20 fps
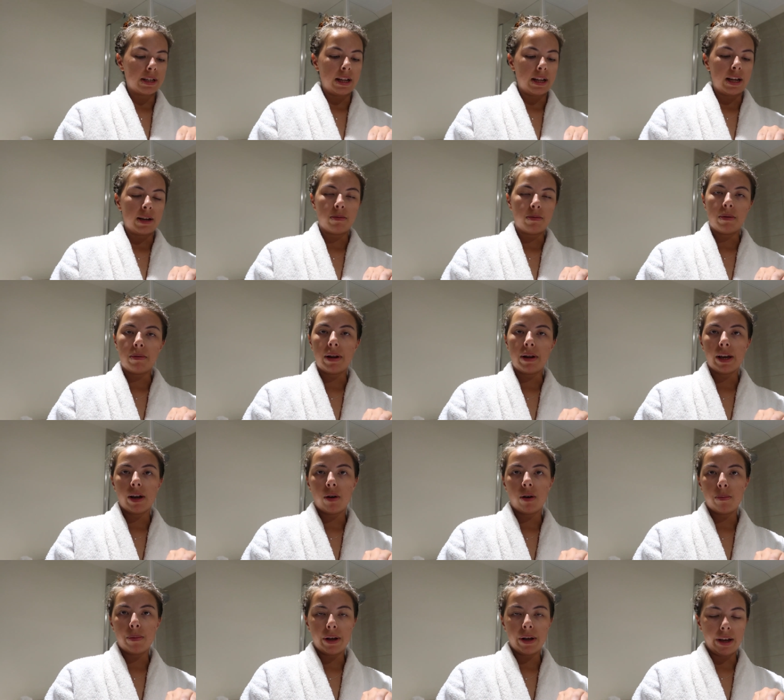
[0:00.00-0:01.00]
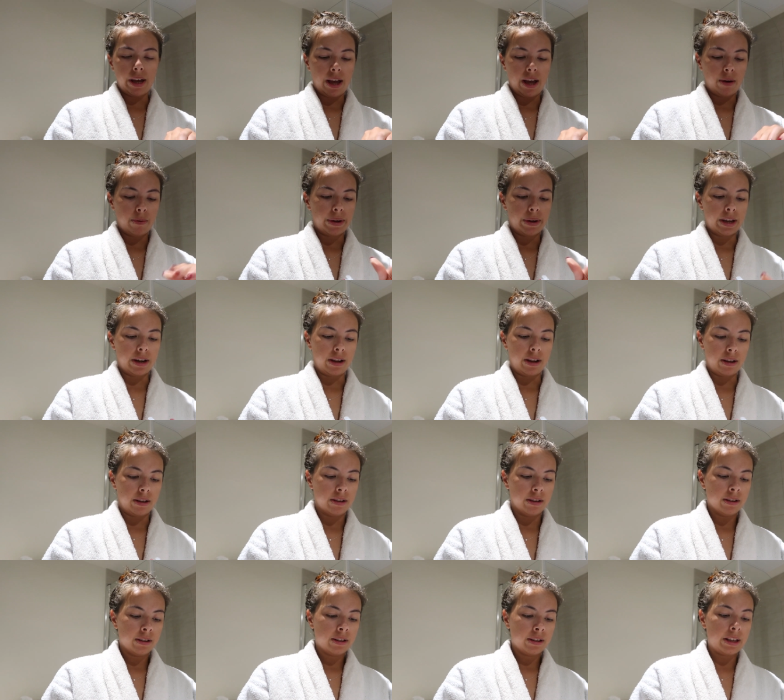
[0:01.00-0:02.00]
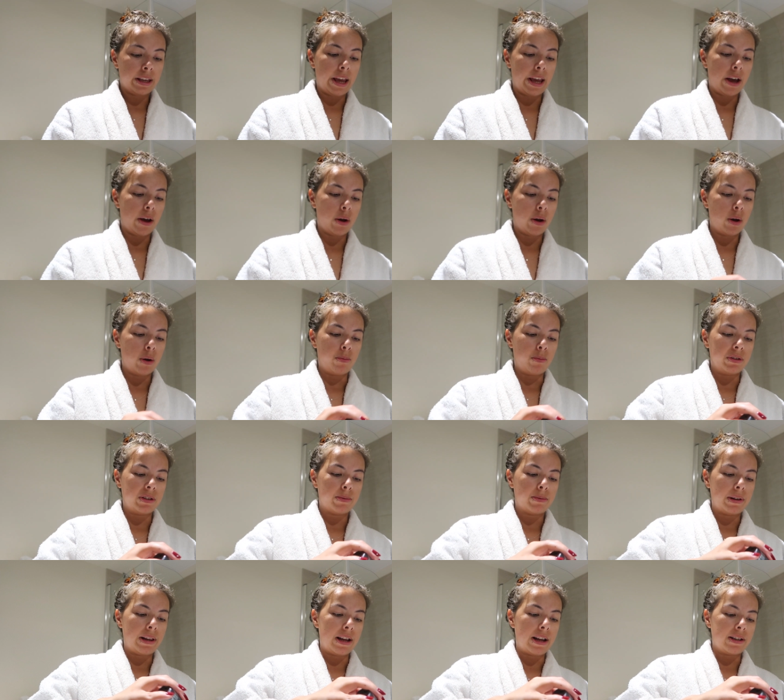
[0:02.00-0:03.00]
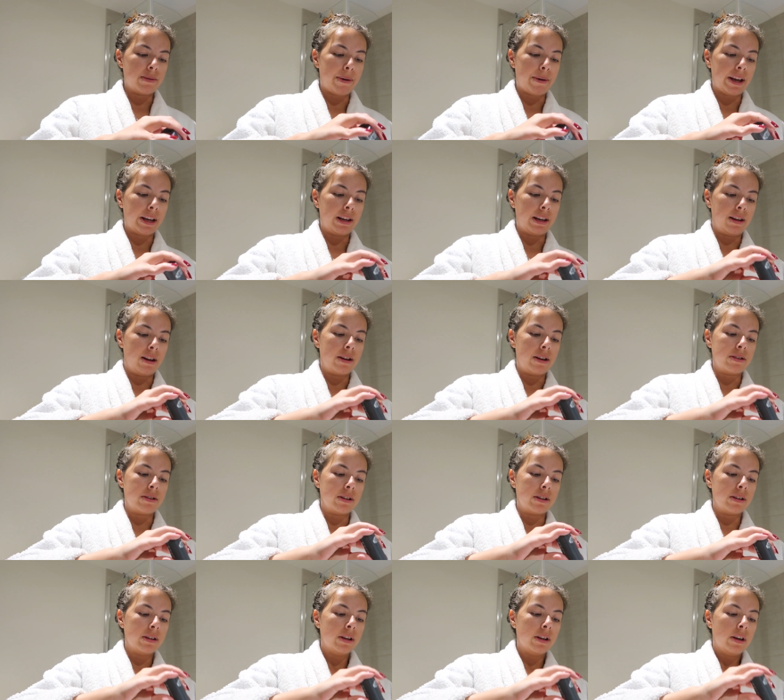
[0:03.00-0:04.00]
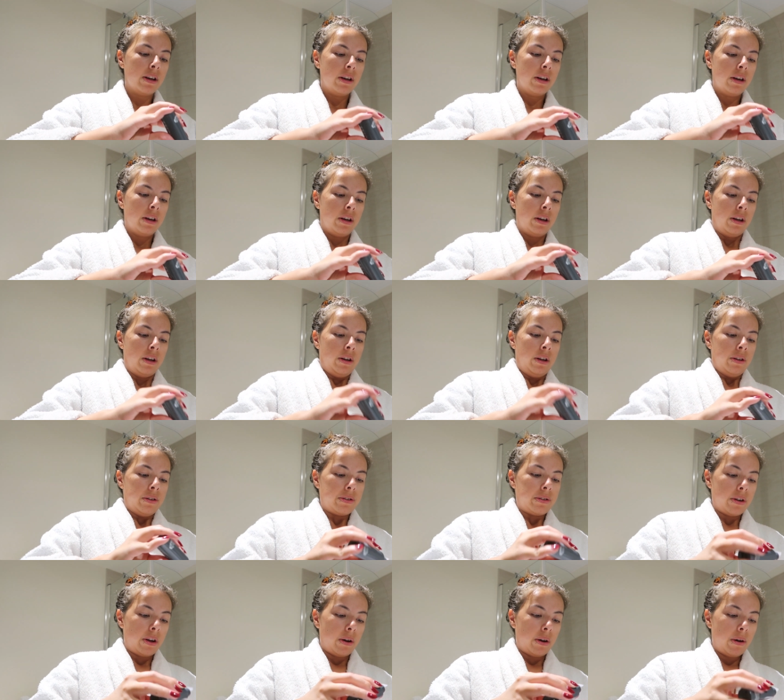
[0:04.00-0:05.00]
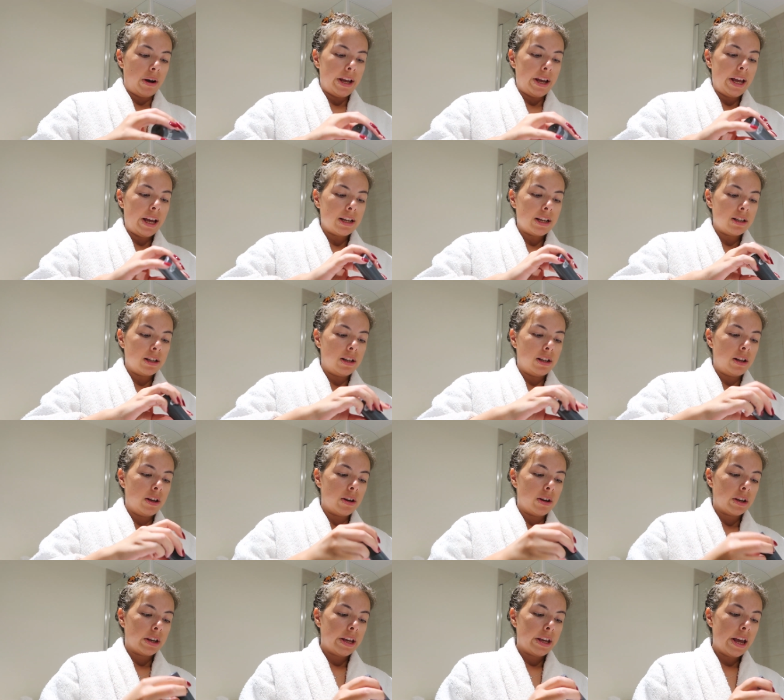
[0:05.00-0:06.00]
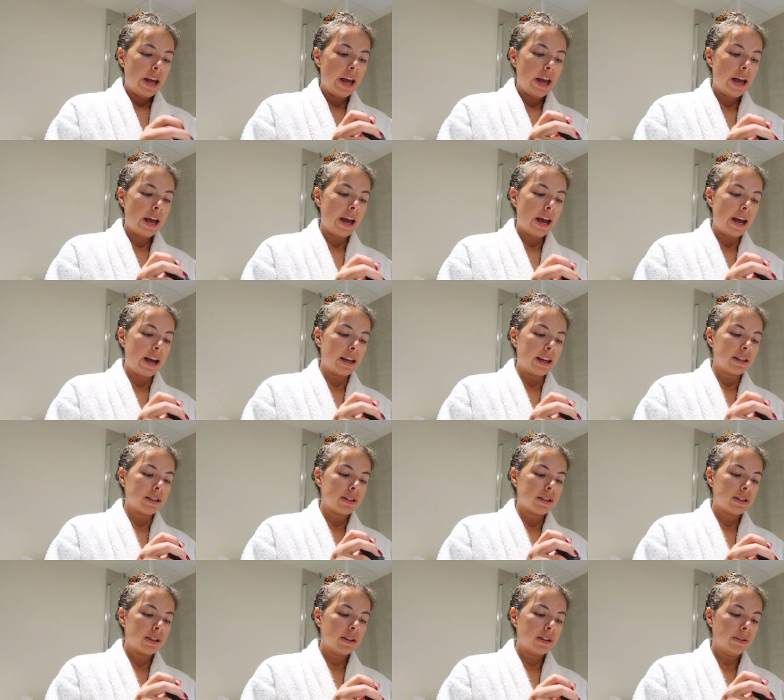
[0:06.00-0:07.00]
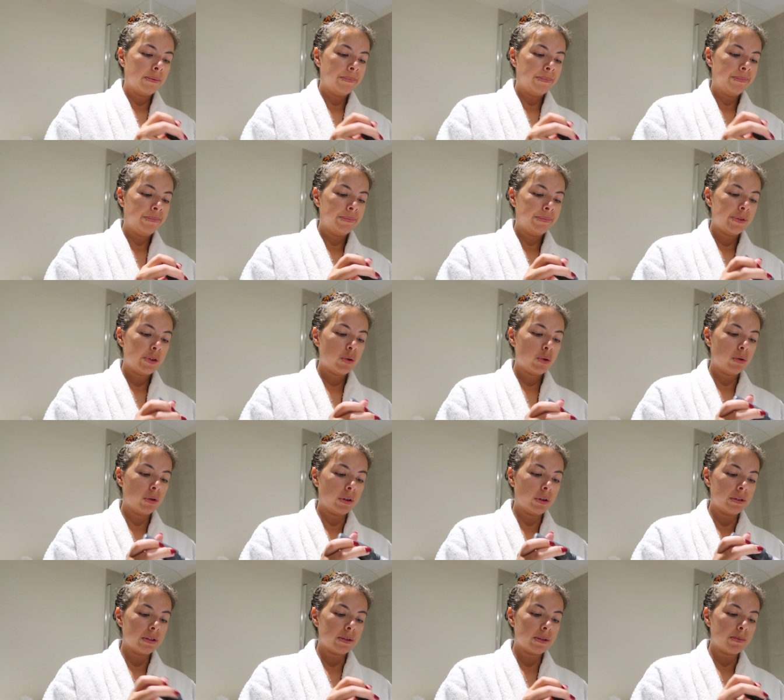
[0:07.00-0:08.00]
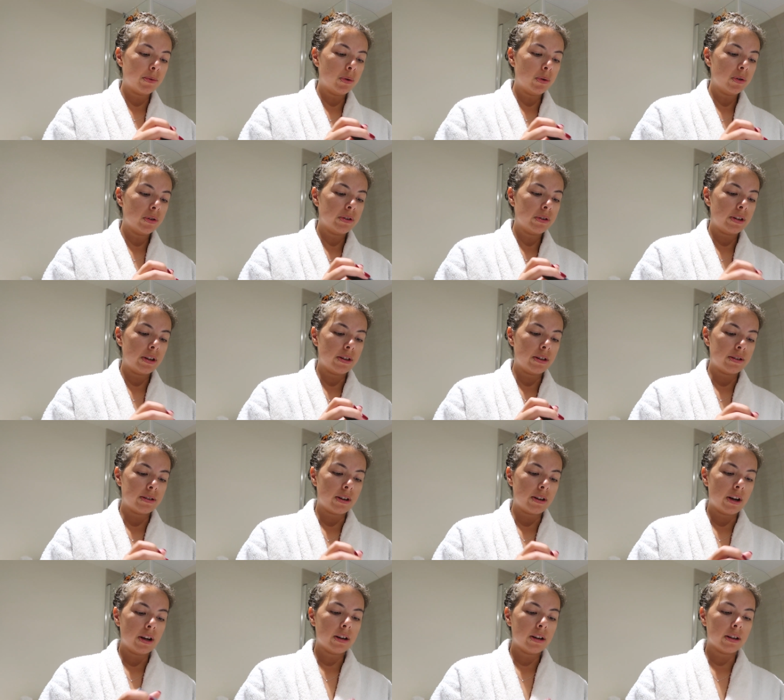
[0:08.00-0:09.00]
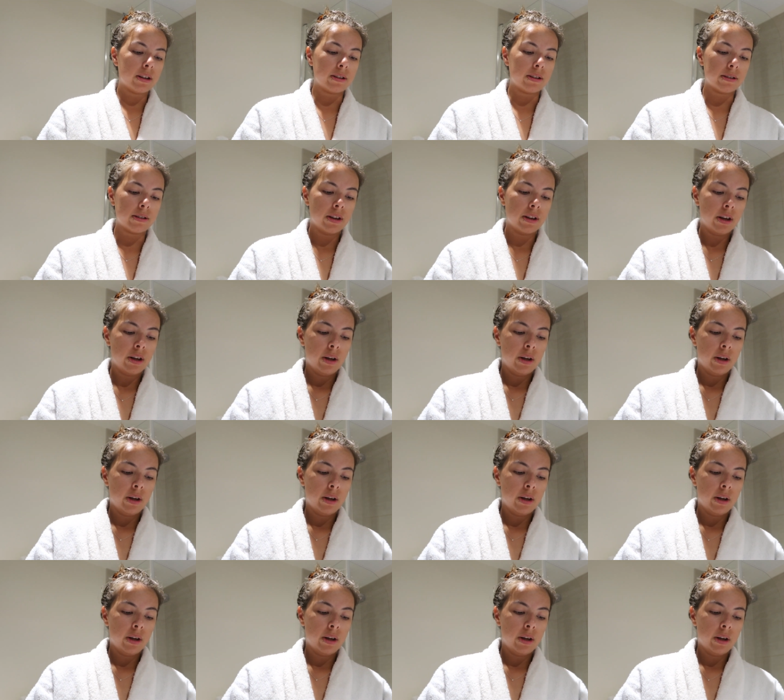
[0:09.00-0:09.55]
delayed. We were like, oh bugger, how are we gonna get home once we land back in London? So I had a look at transport on the other side because